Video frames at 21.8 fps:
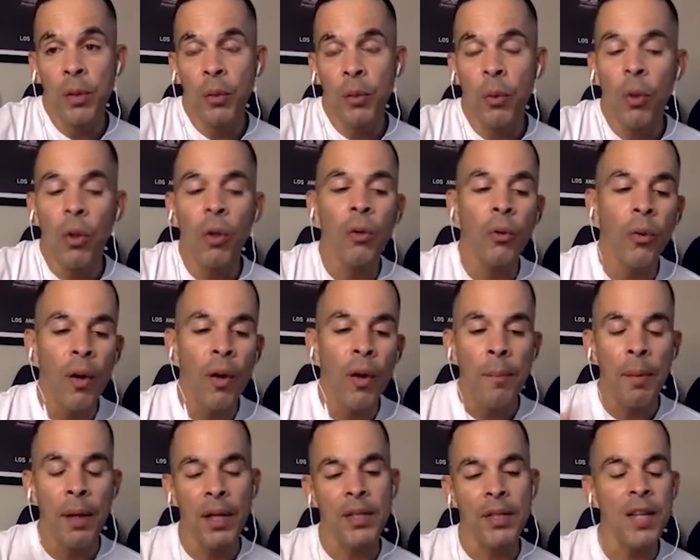Well,
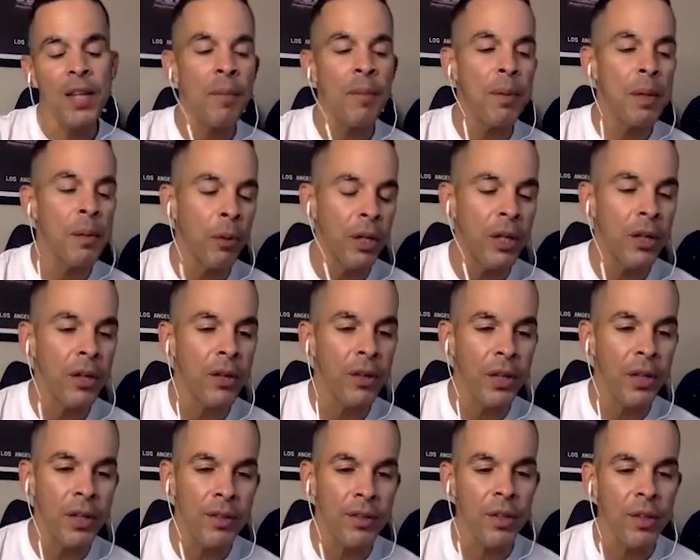by the time people hear
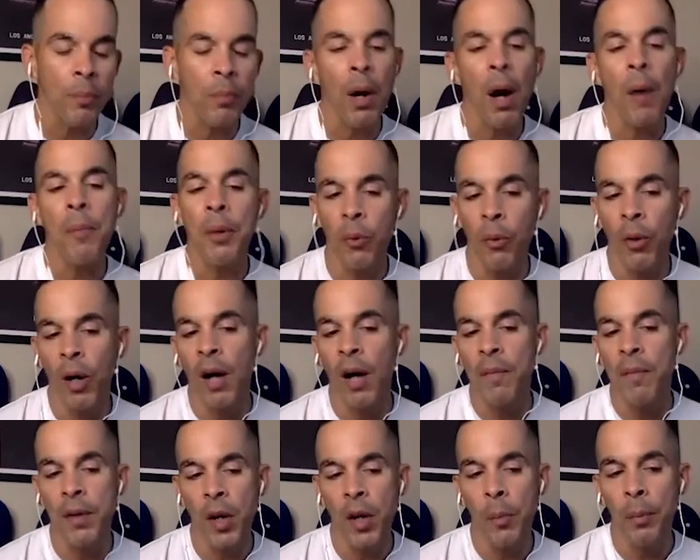this, it probably will have
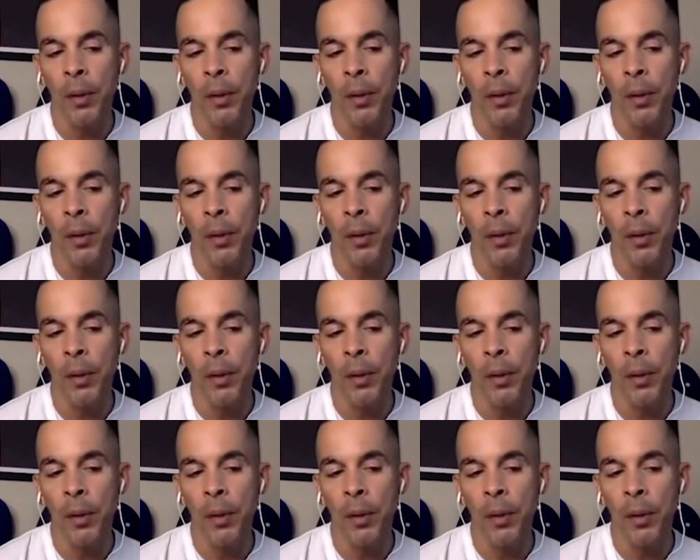been up.